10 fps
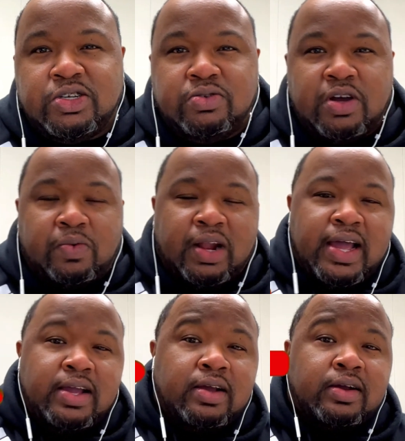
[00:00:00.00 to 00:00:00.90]
you go
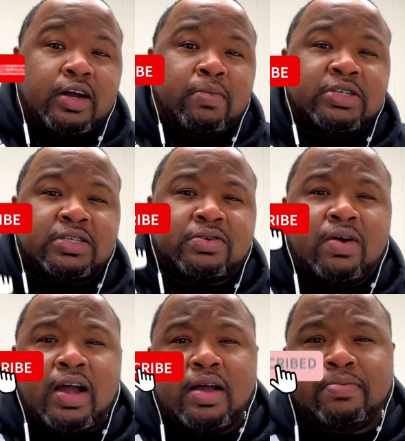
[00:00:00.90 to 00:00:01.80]
like, comment,
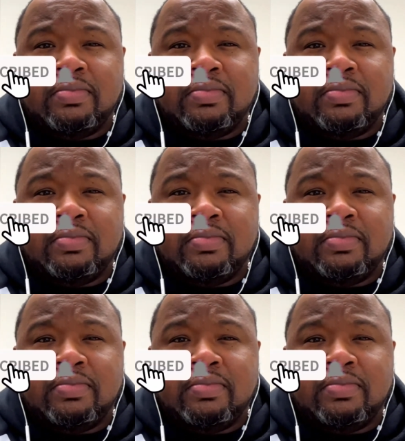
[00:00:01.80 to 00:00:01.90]
subscribe.